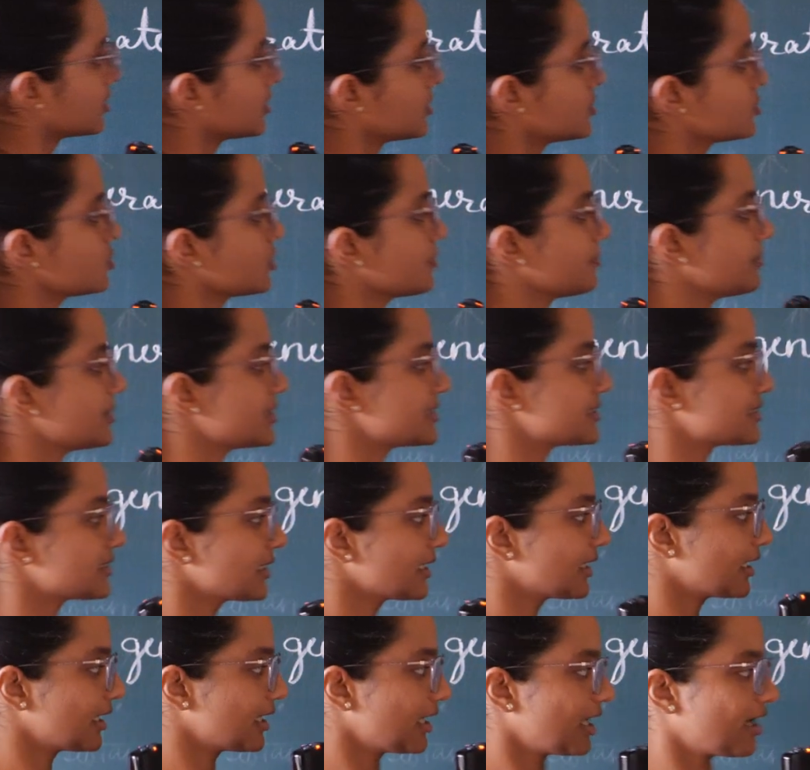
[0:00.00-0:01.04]
So a person
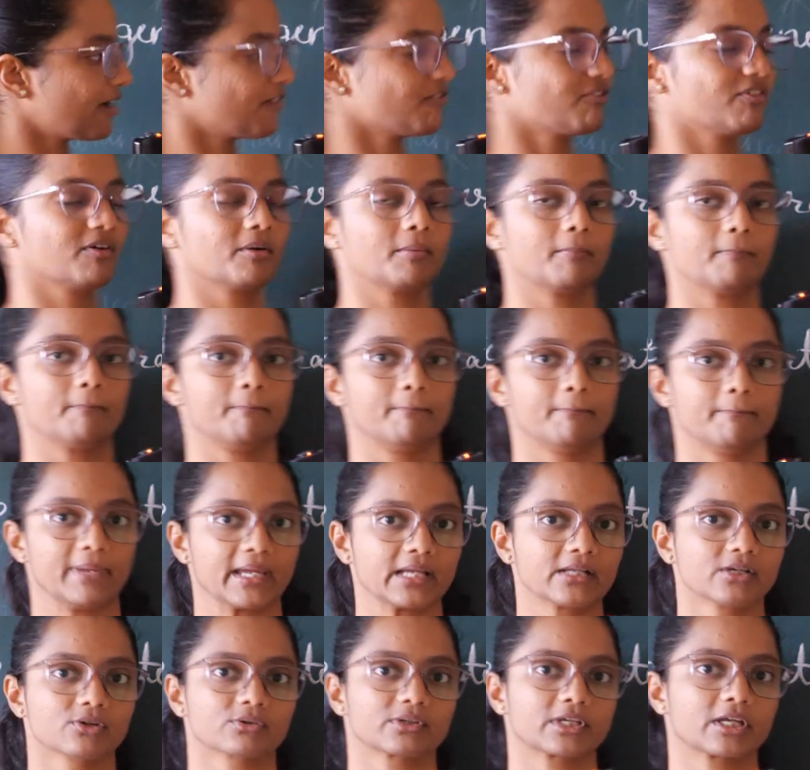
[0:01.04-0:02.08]
can have
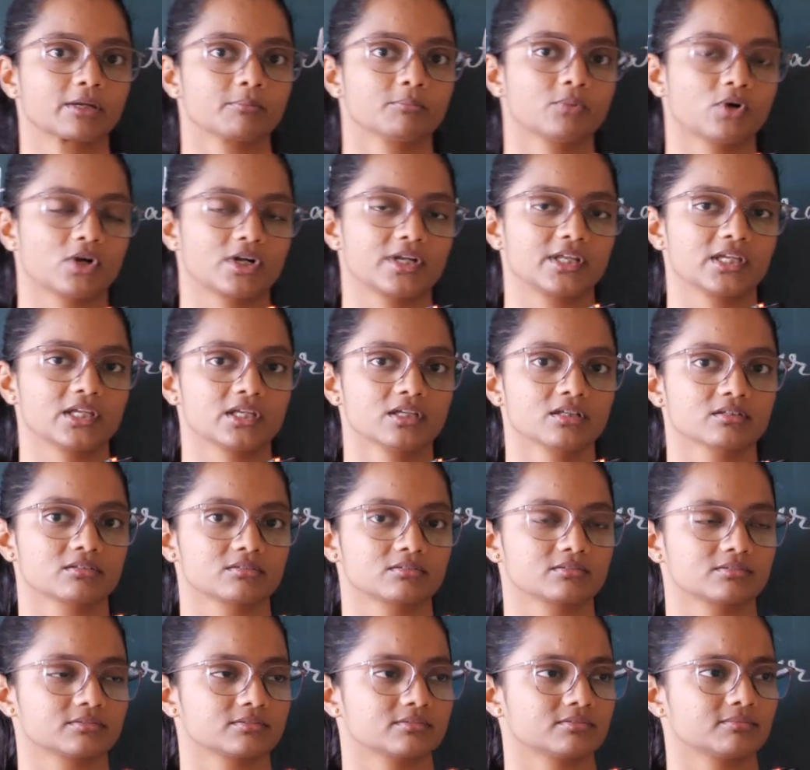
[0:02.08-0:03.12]
big looking body
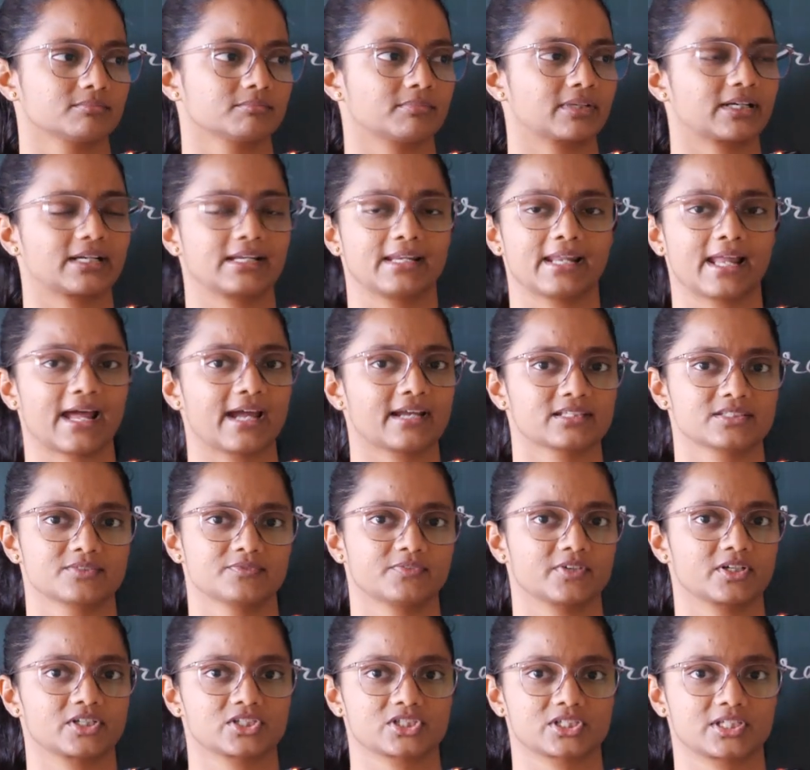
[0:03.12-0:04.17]
but lacks
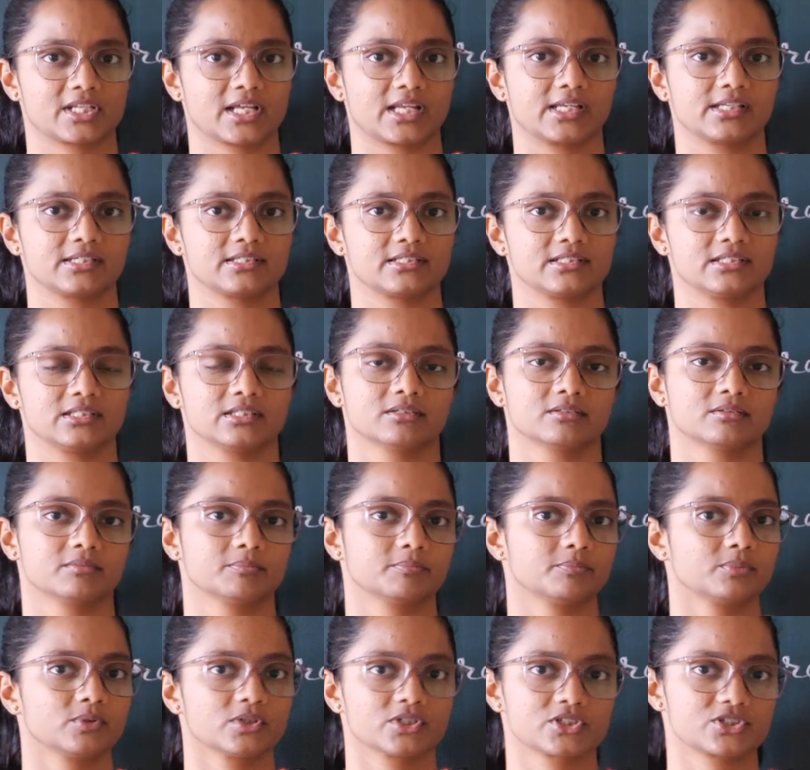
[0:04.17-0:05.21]
functionality,
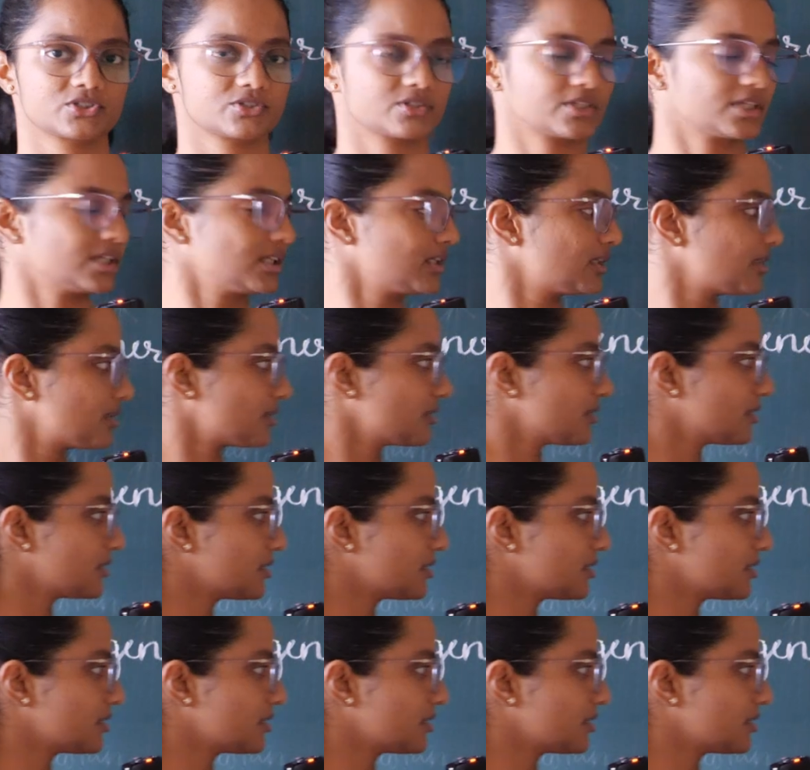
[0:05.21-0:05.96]
poor strength.